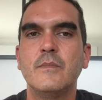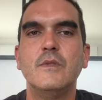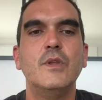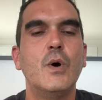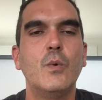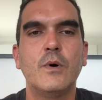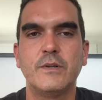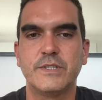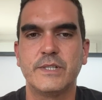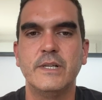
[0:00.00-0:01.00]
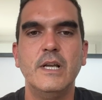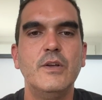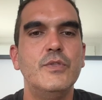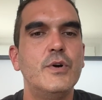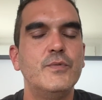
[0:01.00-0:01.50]
No water,
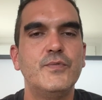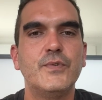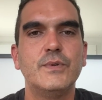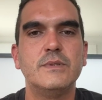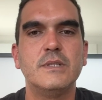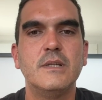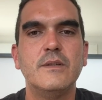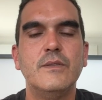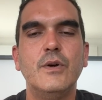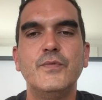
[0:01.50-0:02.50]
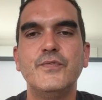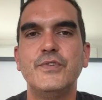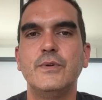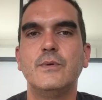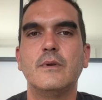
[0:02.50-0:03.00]
no food, no
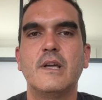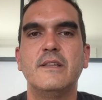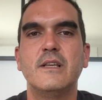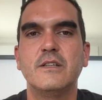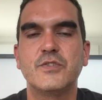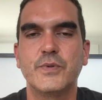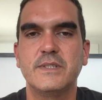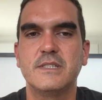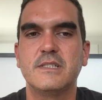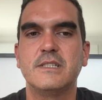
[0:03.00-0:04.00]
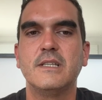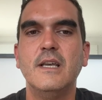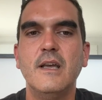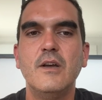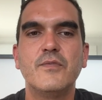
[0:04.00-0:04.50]
fuel and electricity
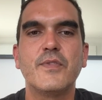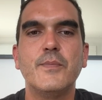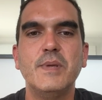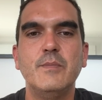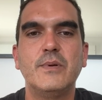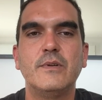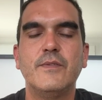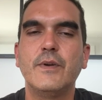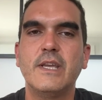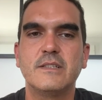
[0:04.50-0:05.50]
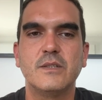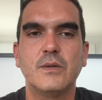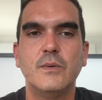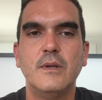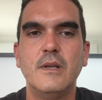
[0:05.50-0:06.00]
for the people of the
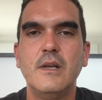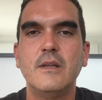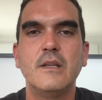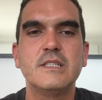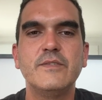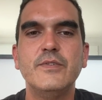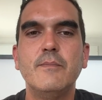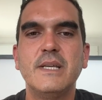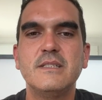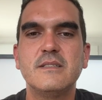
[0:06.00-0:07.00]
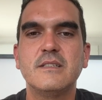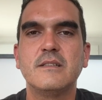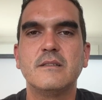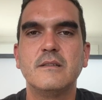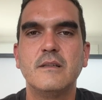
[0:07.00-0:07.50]
ghetto. Not even
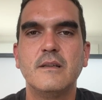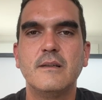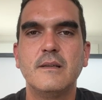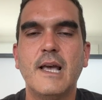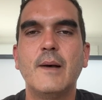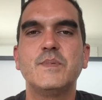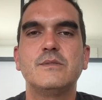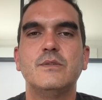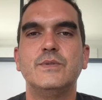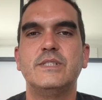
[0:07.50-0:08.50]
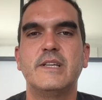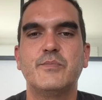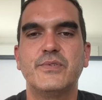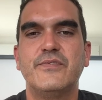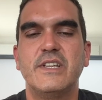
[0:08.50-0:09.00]
medicine. Absolute
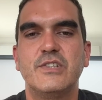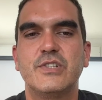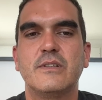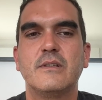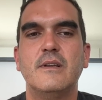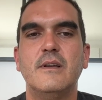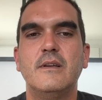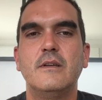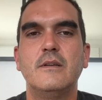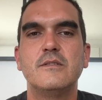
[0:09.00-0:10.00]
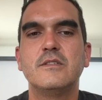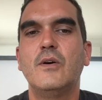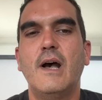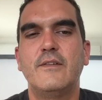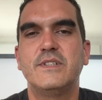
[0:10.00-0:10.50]
deprivation.
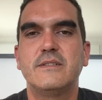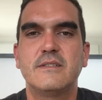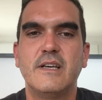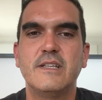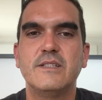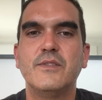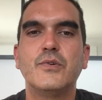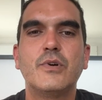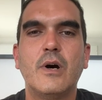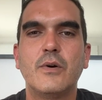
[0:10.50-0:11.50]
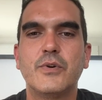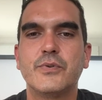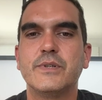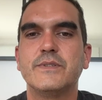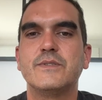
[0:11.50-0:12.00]
So have decided the
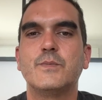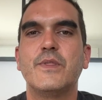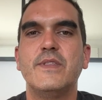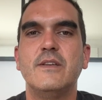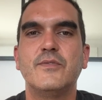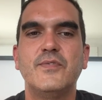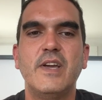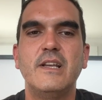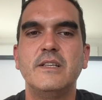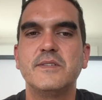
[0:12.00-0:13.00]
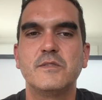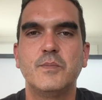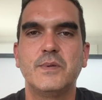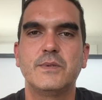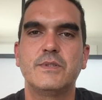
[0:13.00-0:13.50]
conquerors with the unfailing
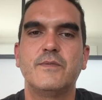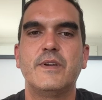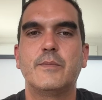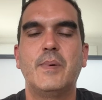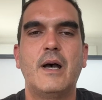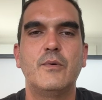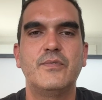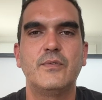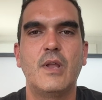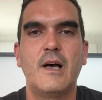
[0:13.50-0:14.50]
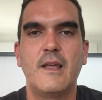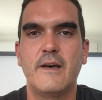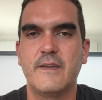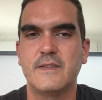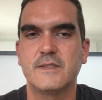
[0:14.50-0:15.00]
support of their powerful
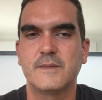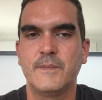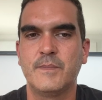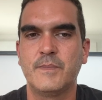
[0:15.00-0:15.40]
allies.